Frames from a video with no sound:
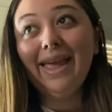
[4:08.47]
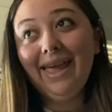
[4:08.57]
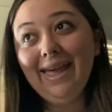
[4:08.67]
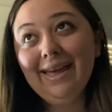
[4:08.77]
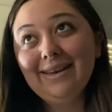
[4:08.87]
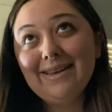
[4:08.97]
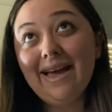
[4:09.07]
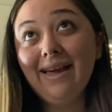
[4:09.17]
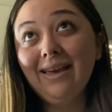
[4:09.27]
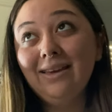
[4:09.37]
And
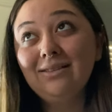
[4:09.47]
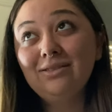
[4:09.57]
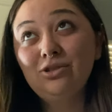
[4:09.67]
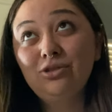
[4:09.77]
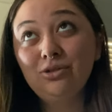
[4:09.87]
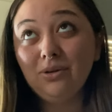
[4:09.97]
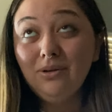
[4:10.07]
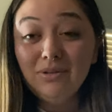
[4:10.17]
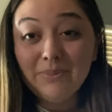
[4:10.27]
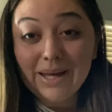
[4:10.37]
I
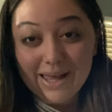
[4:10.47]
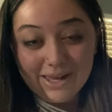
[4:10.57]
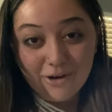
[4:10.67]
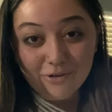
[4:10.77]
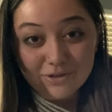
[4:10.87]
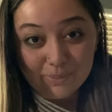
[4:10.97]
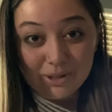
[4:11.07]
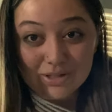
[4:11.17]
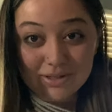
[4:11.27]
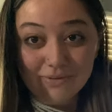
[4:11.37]
screamed my head off to
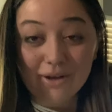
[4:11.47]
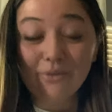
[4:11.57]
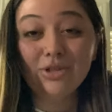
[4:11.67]
pierce the veil,